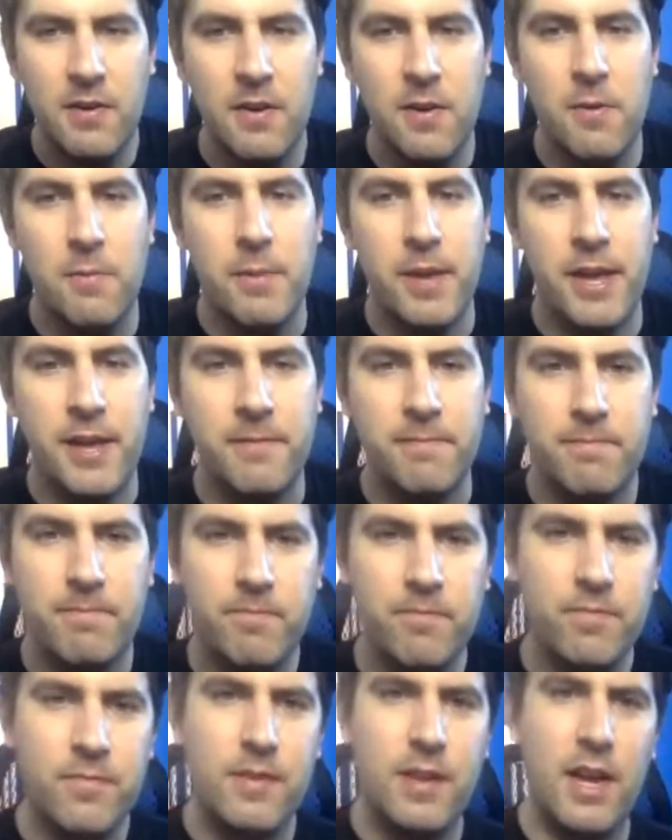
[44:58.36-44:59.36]
don't know,
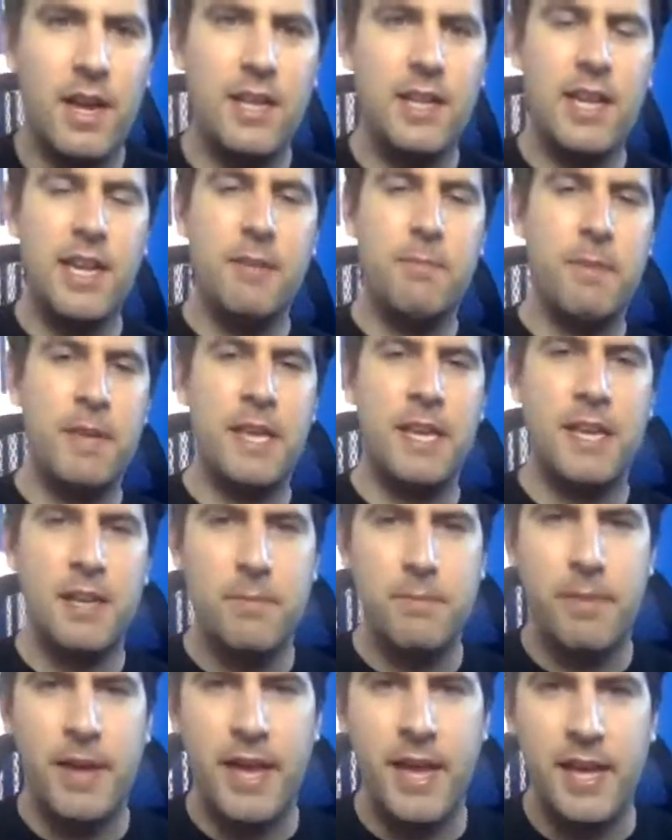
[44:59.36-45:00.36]
man. I like being
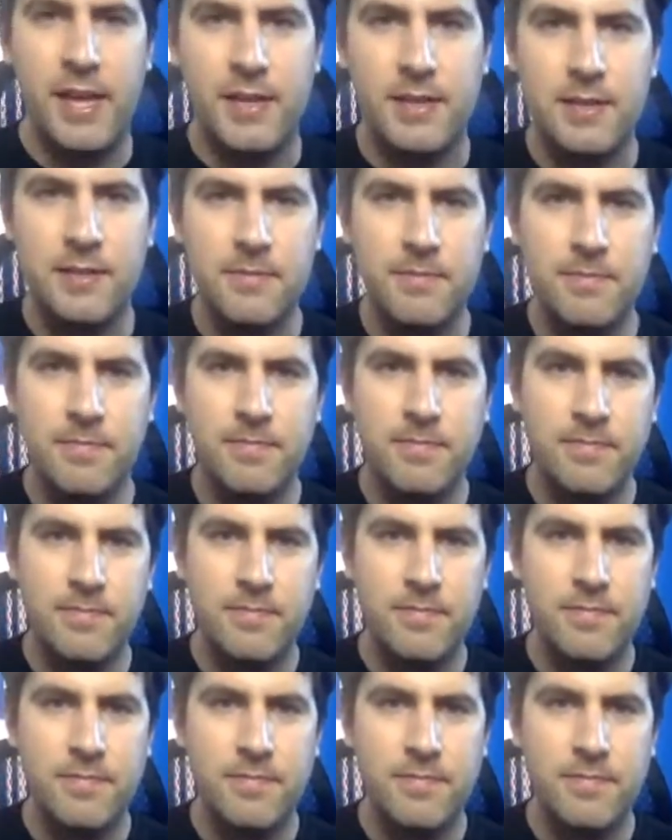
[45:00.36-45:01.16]
in a band.